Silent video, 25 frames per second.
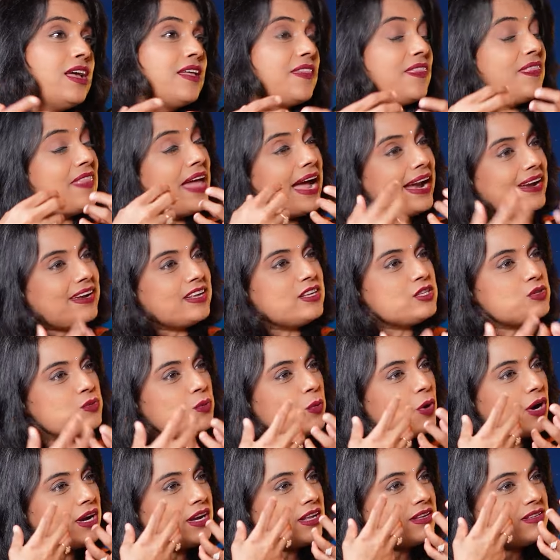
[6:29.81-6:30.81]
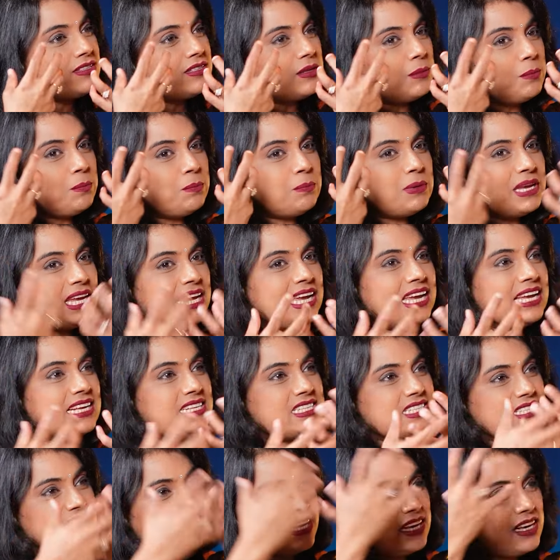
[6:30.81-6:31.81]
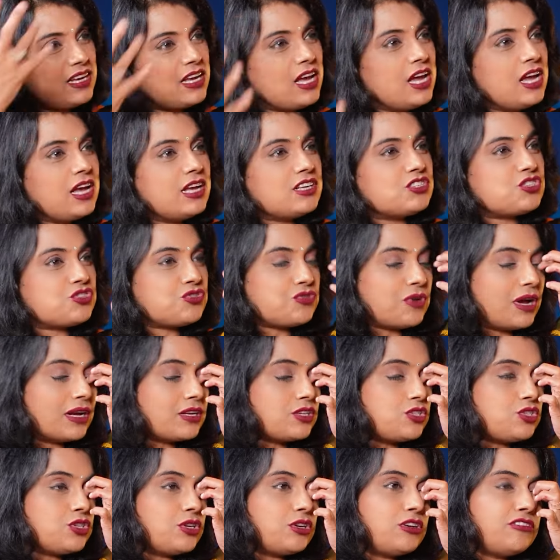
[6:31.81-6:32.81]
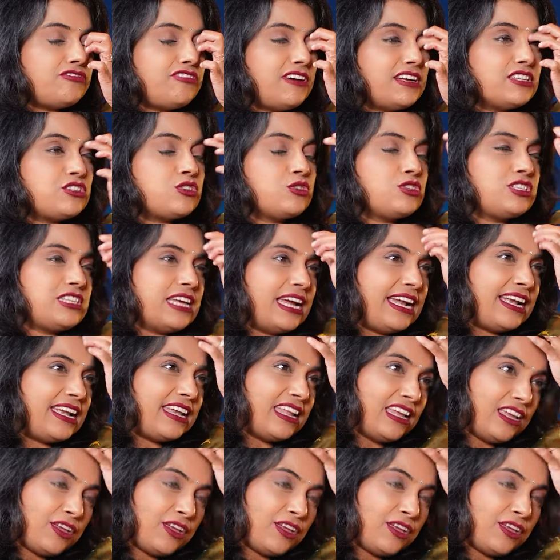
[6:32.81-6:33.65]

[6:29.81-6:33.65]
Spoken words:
That is what is the basic structure of our society,